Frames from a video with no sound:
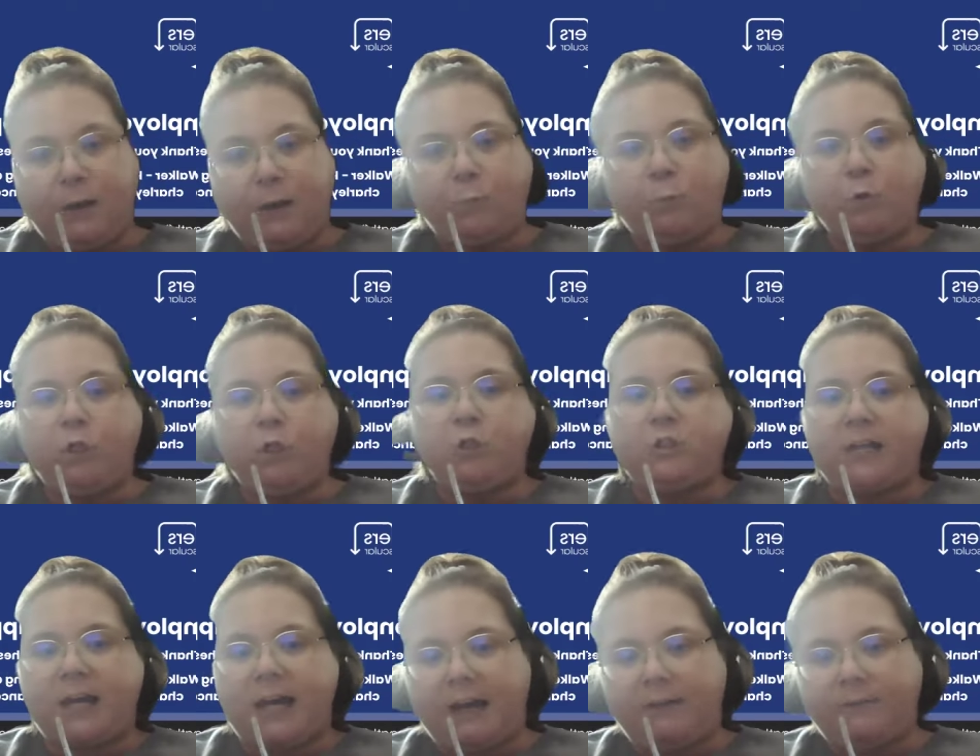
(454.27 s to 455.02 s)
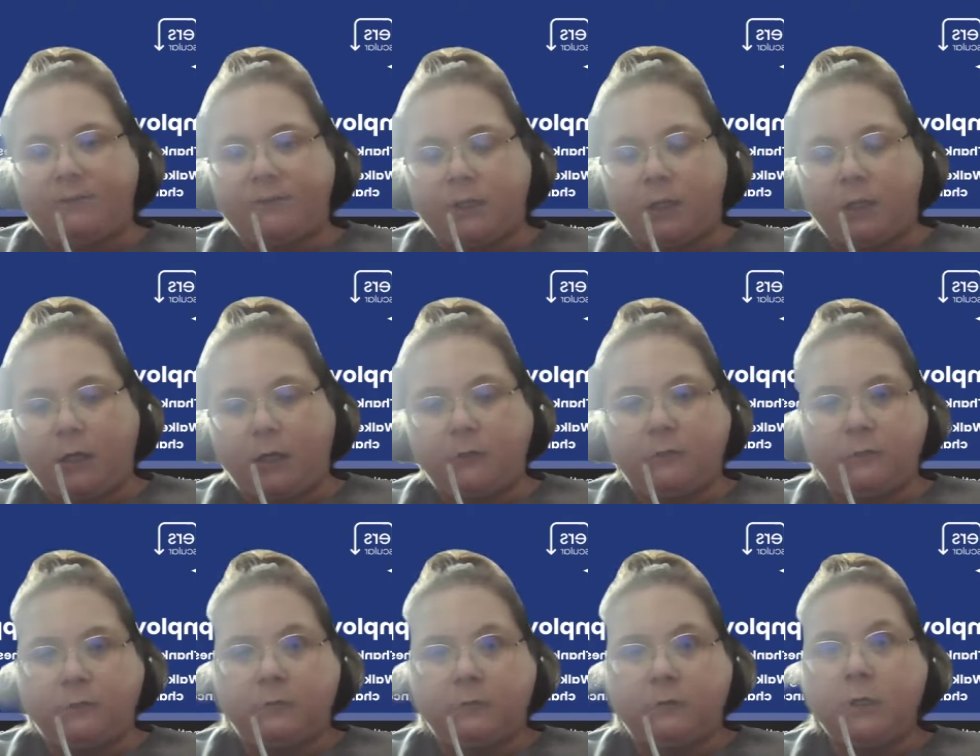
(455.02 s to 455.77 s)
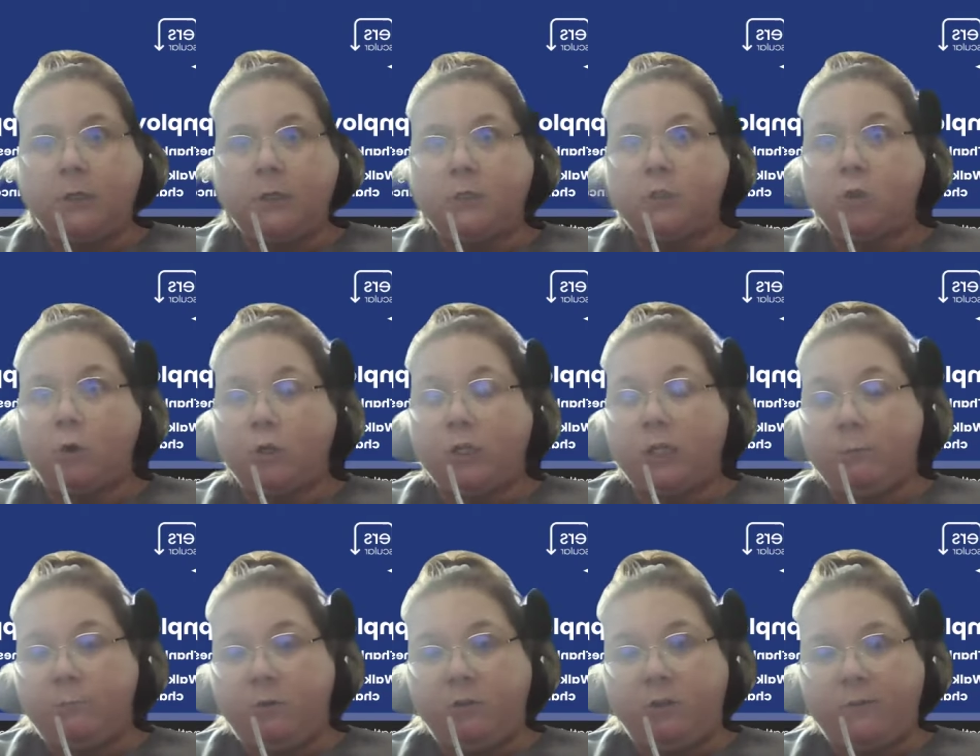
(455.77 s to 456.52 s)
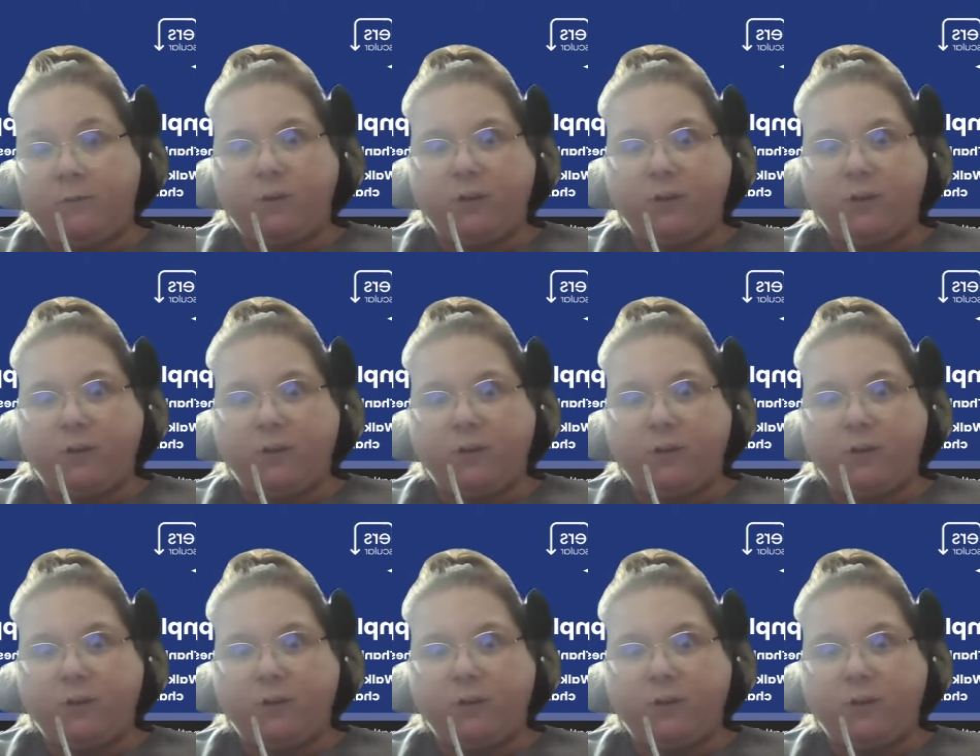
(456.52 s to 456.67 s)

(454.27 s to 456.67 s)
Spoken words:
They want you to have certain documents.